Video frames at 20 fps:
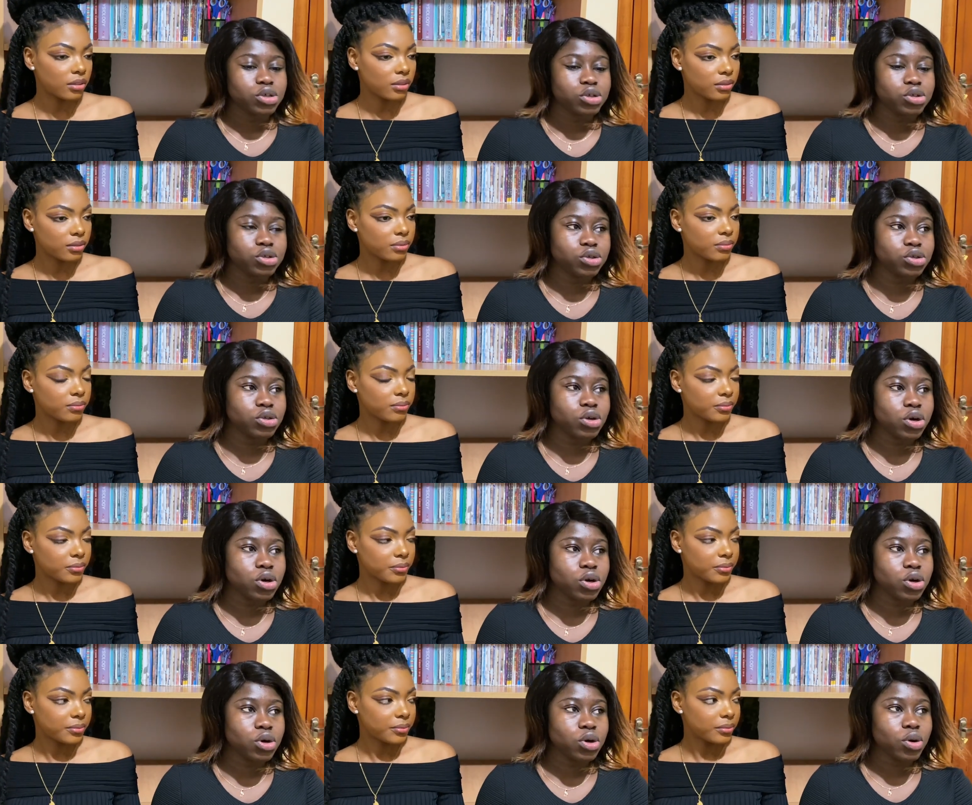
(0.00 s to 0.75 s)

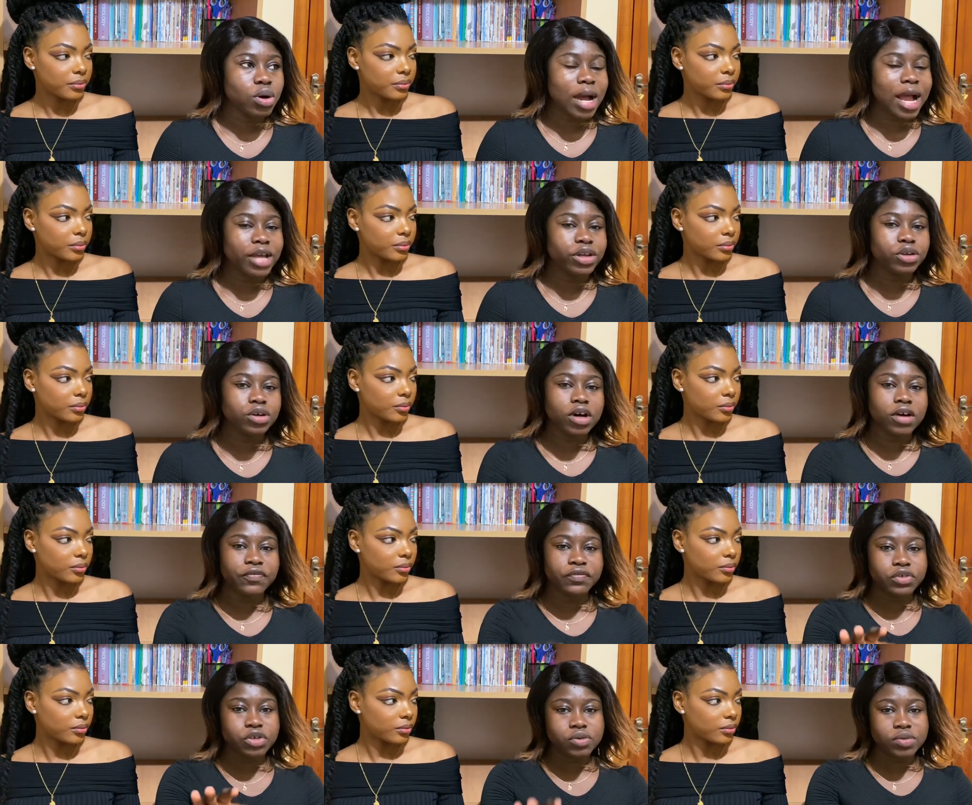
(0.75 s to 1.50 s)
Speaker 1: So I know
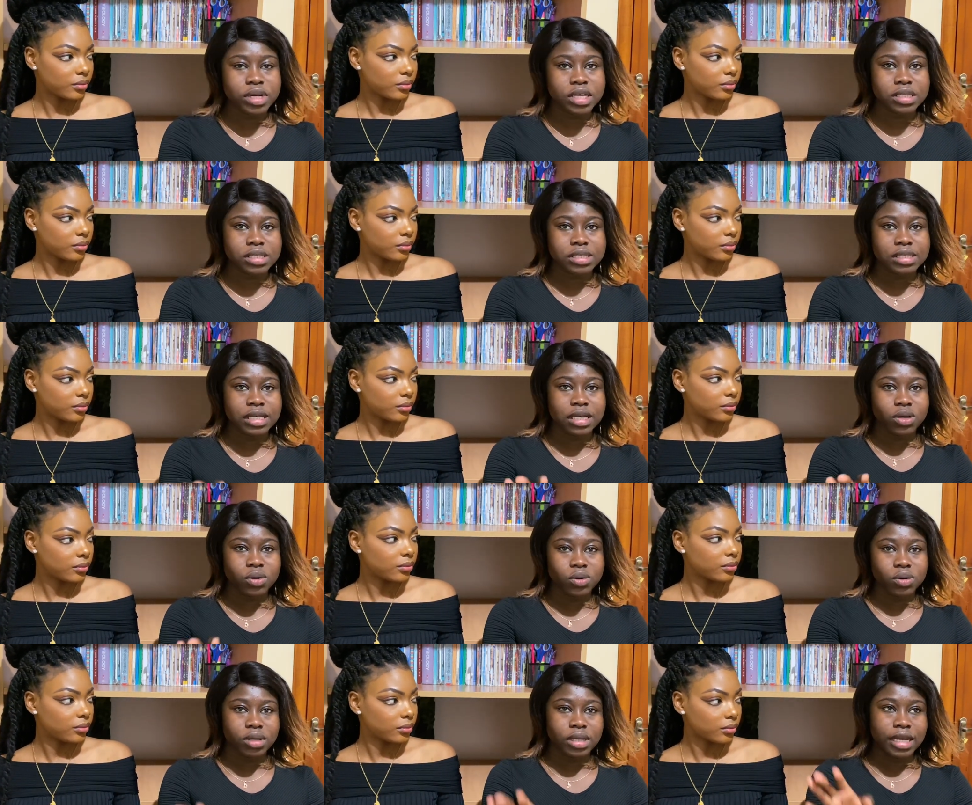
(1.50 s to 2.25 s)
of US
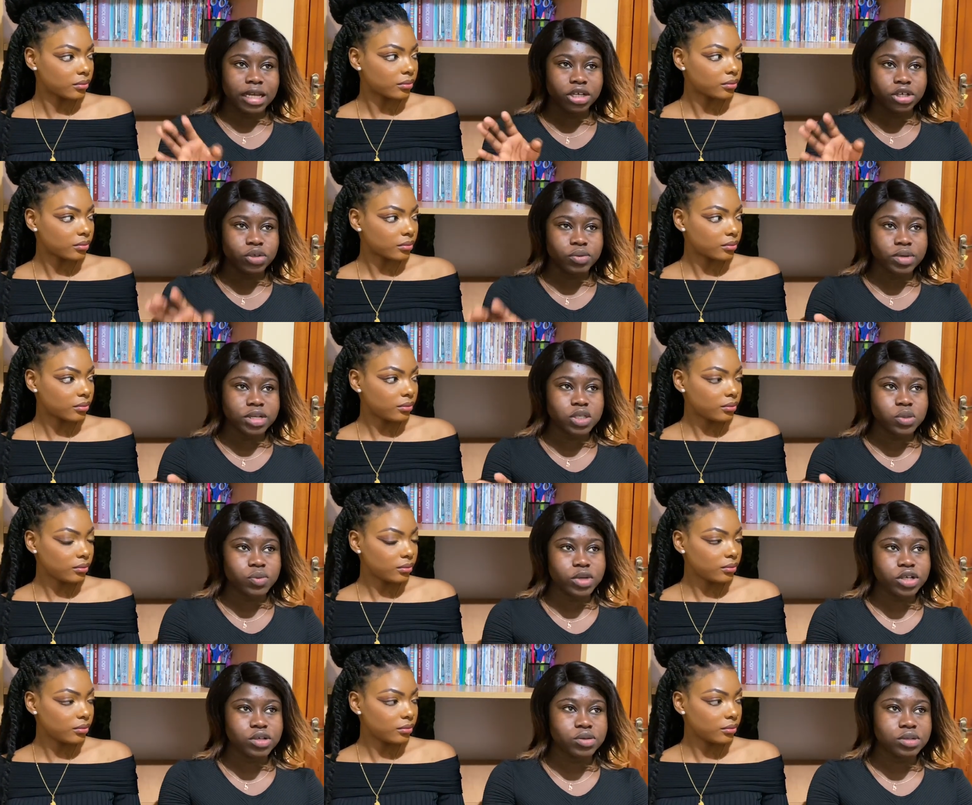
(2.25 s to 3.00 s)
that like
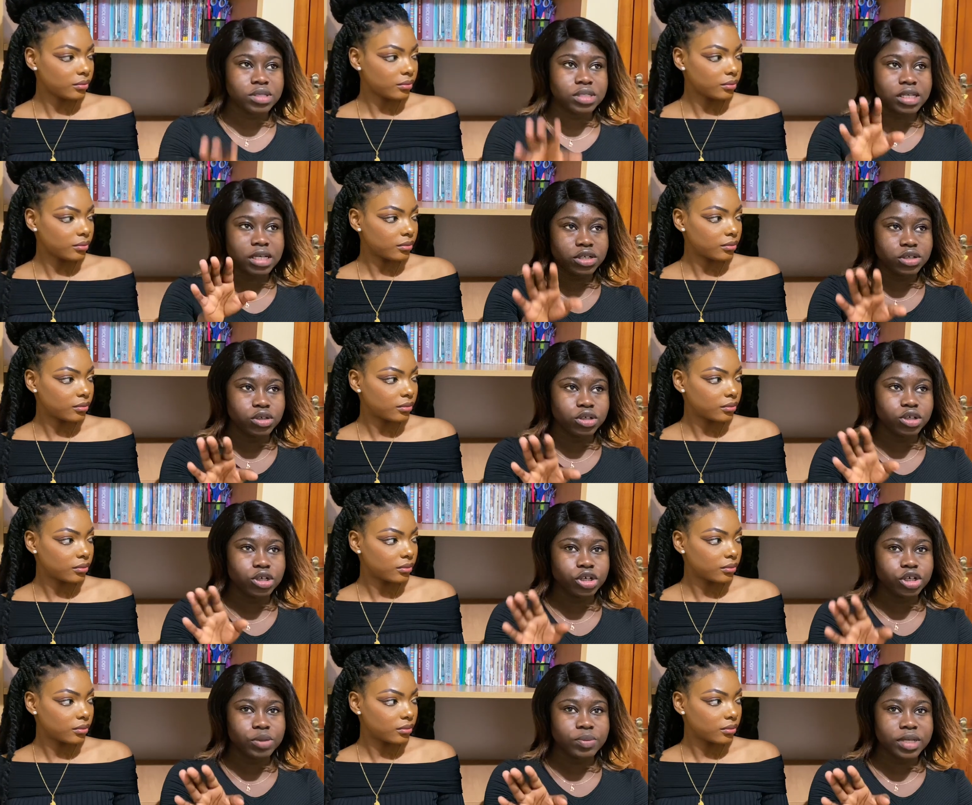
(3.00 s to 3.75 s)
US when you send your
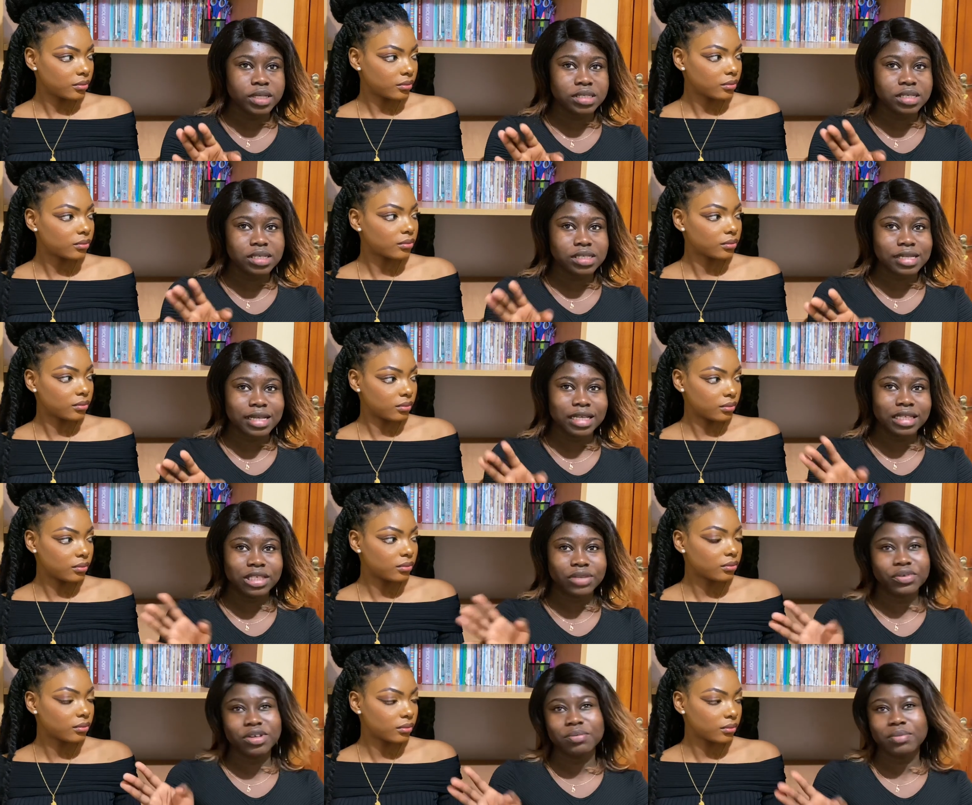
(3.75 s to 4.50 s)
document takes
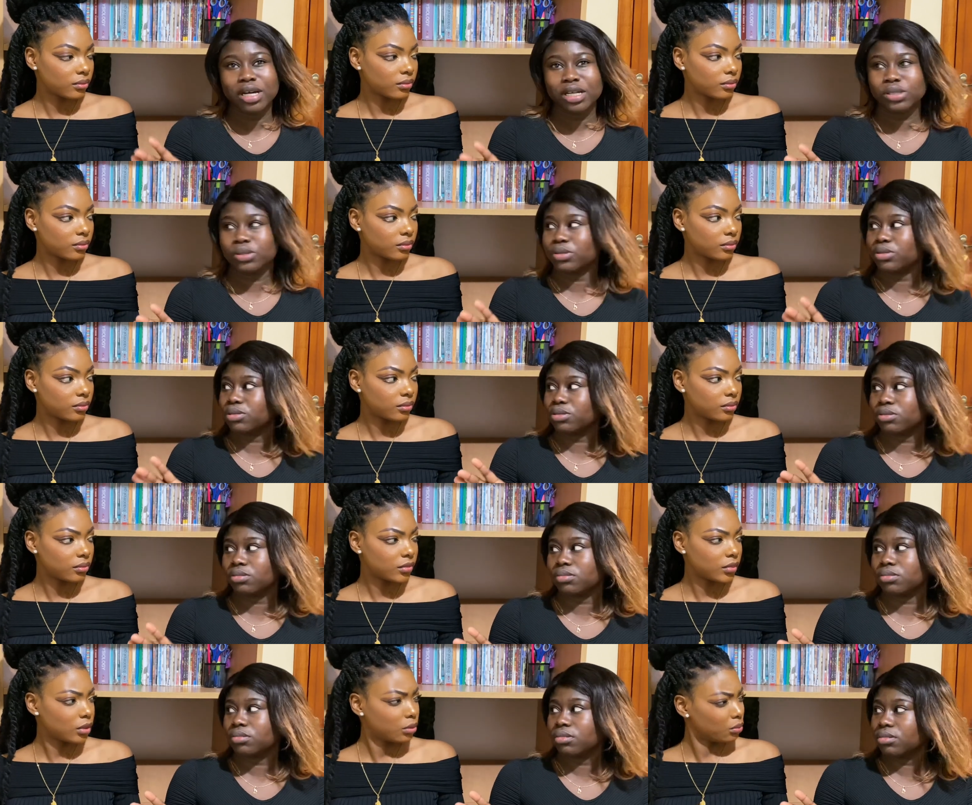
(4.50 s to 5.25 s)
like mm. three months or
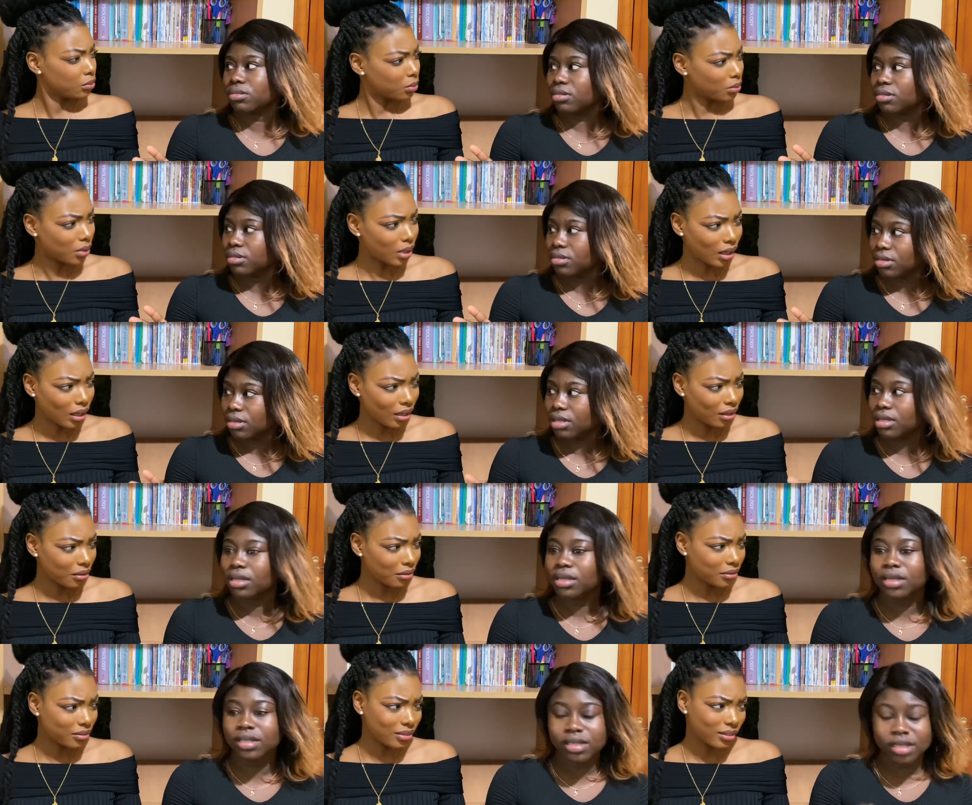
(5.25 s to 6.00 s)
so.
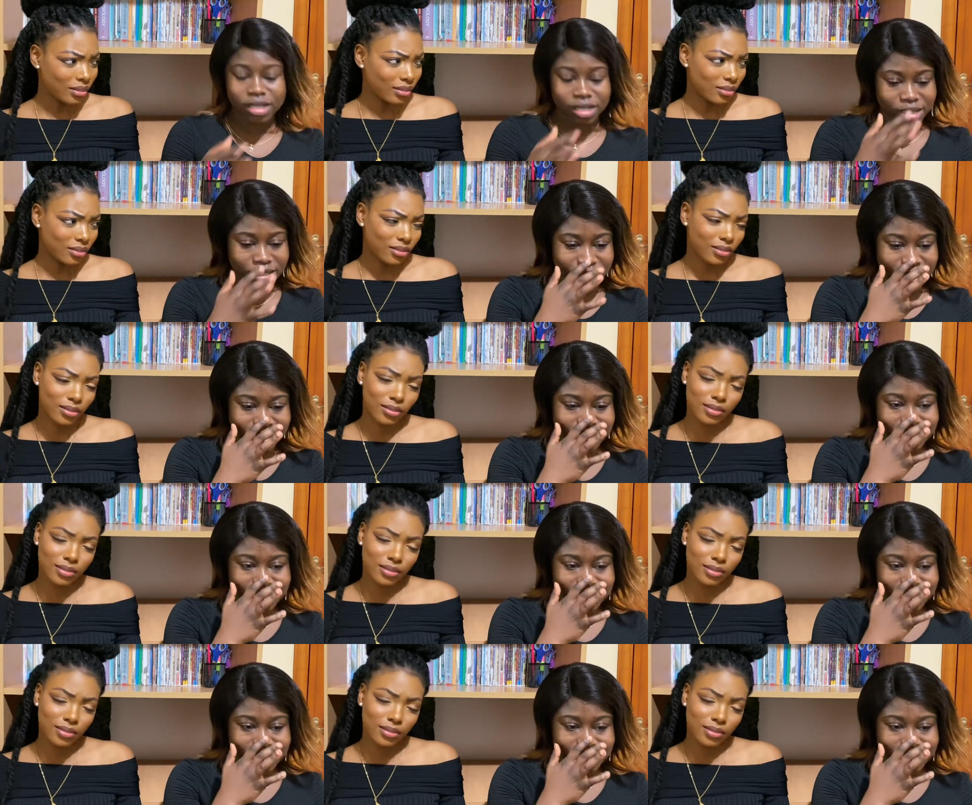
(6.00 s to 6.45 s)
Wow. Yes.